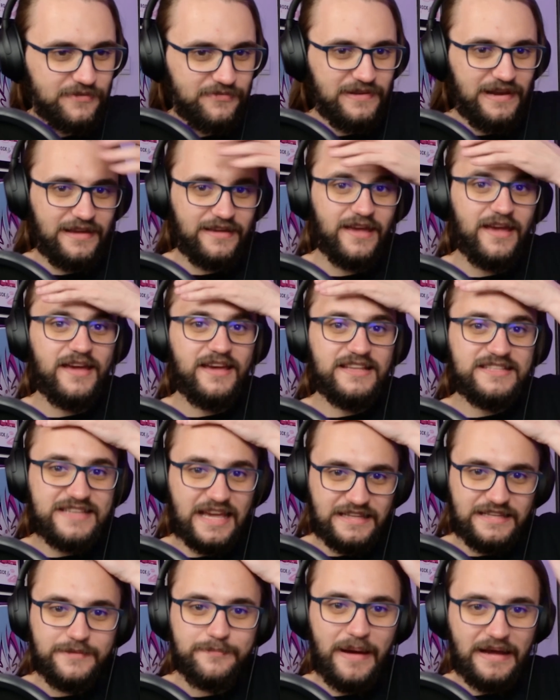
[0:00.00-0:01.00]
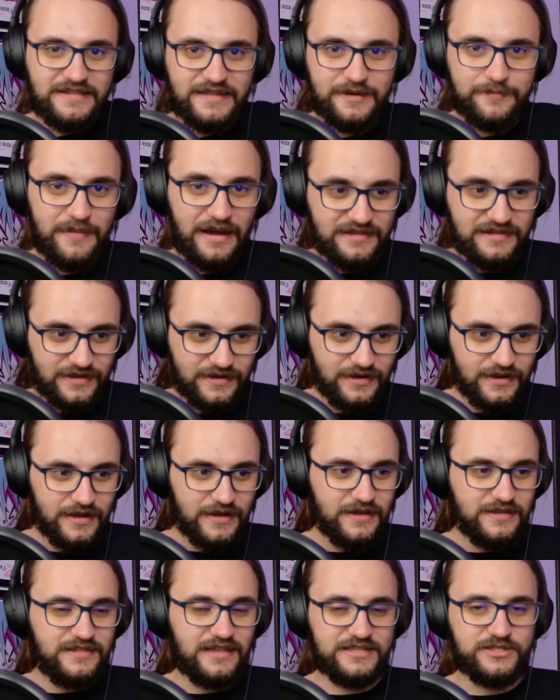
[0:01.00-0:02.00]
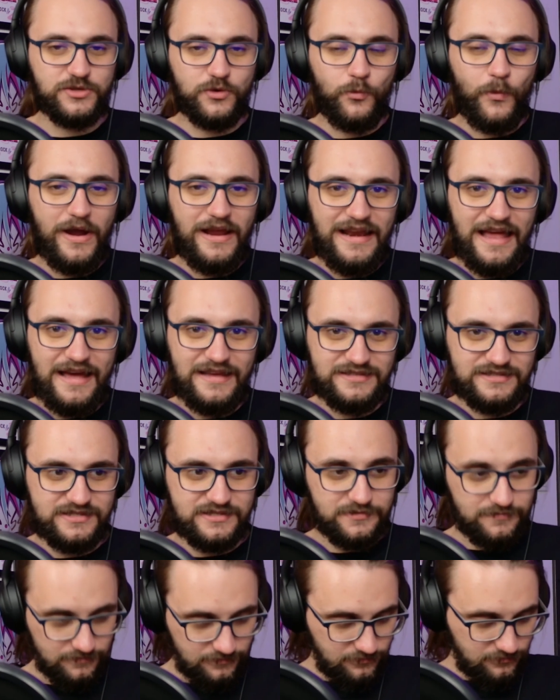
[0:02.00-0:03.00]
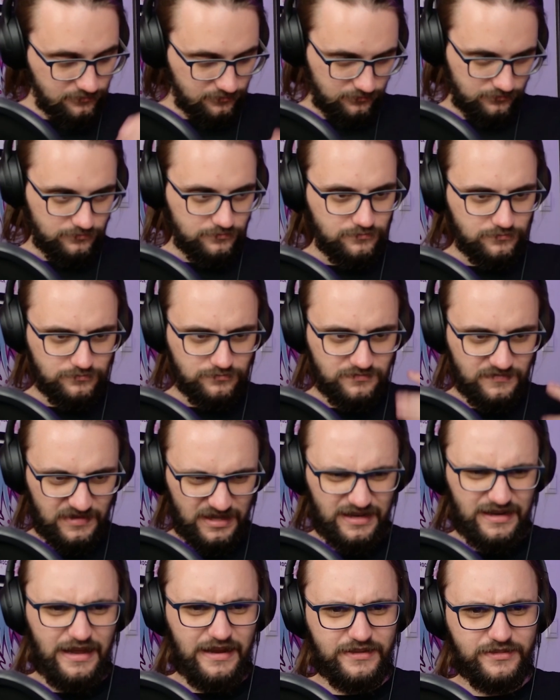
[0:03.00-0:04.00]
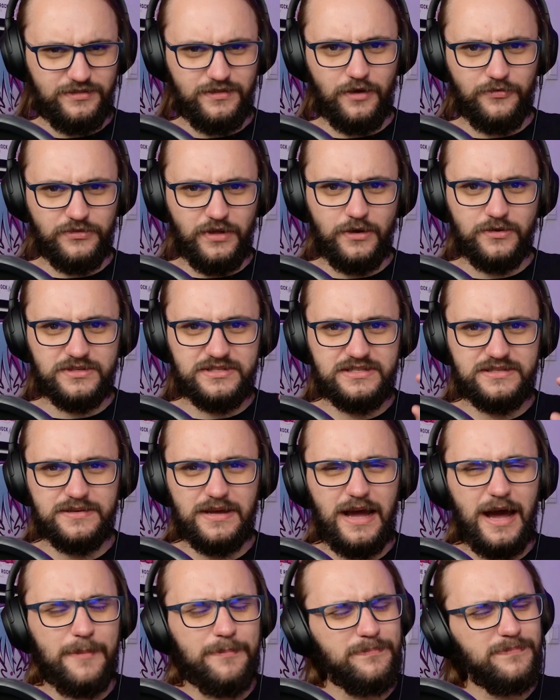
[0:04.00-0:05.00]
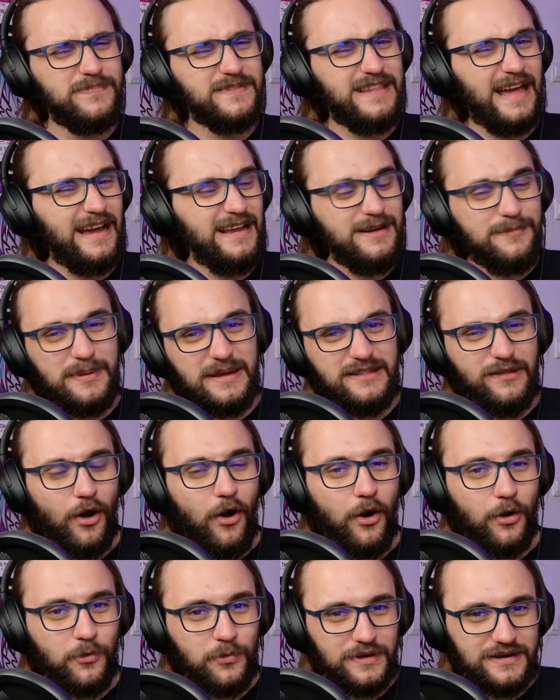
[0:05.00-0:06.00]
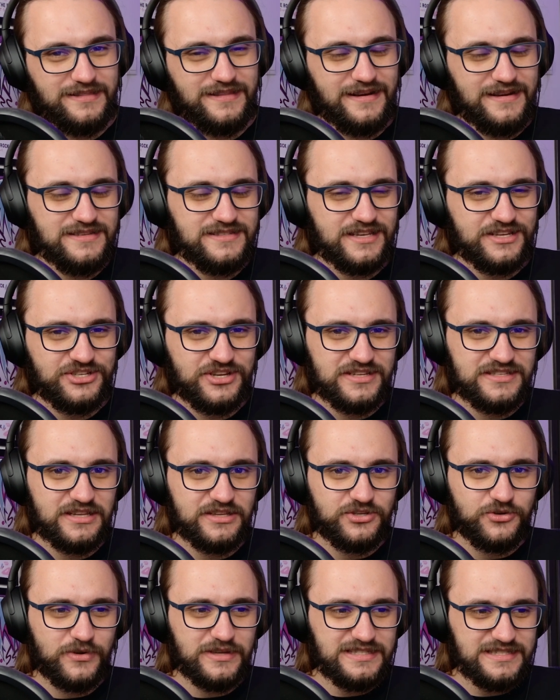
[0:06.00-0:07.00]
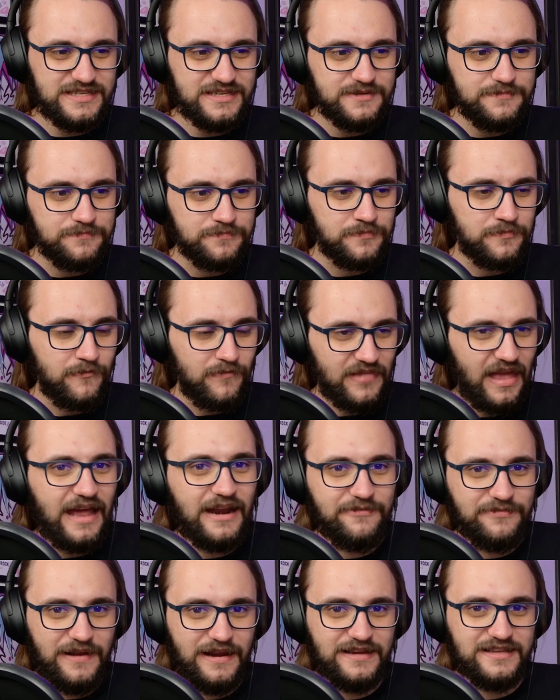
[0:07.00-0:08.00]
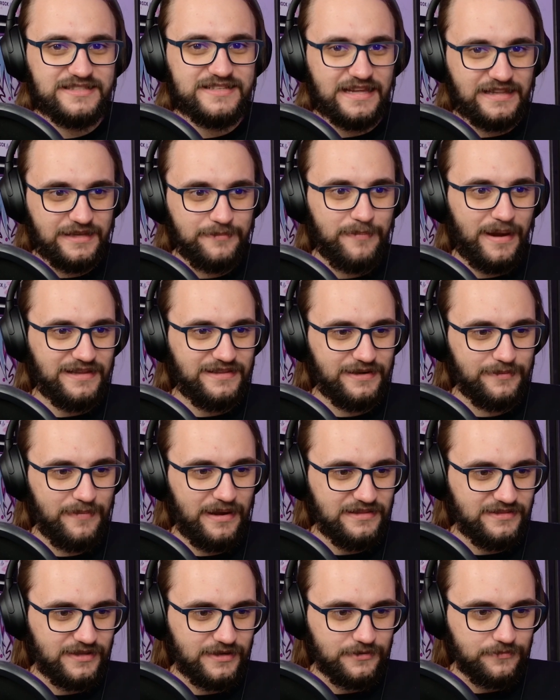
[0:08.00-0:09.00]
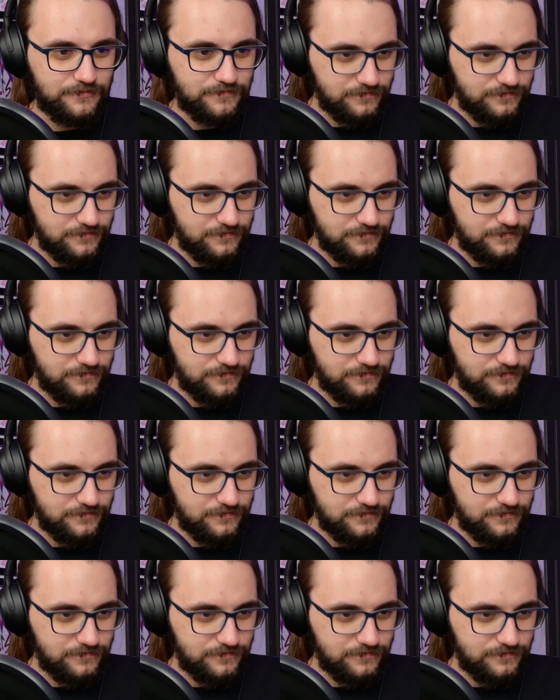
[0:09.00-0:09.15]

I feel like it's getting better and better. There's way less like of those a tiny bit awkward transitions that you can see, and I feel like it's getting better and better.